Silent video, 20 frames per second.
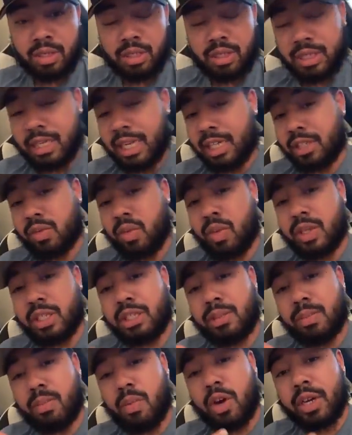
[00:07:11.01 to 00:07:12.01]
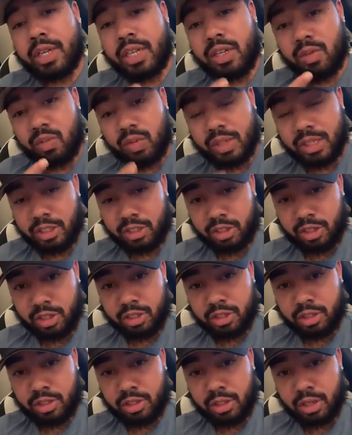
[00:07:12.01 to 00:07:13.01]
The next one is market
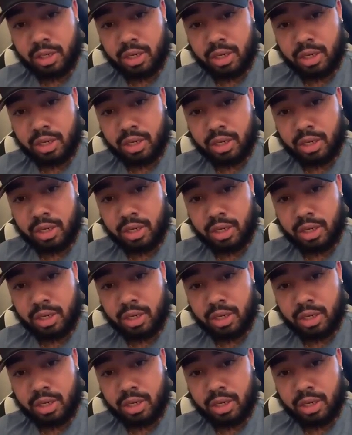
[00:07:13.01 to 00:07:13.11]
research.